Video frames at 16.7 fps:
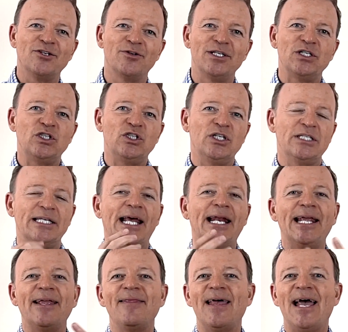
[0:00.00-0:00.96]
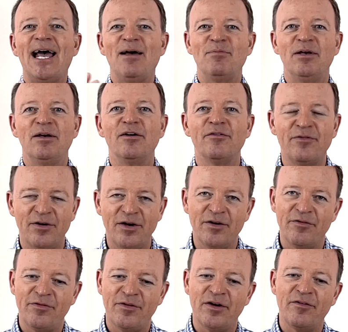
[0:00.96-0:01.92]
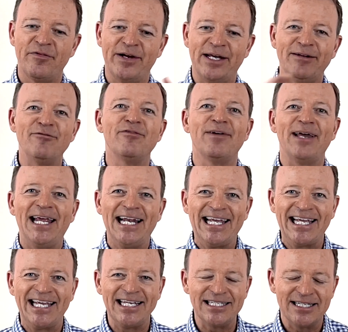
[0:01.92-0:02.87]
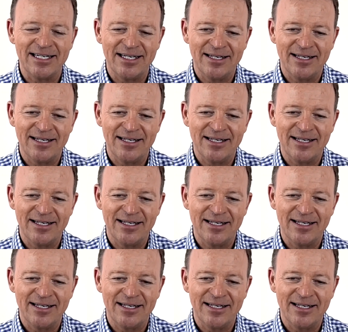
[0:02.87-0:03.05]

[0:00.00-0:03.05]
It's just getting in the habit of unveiling it.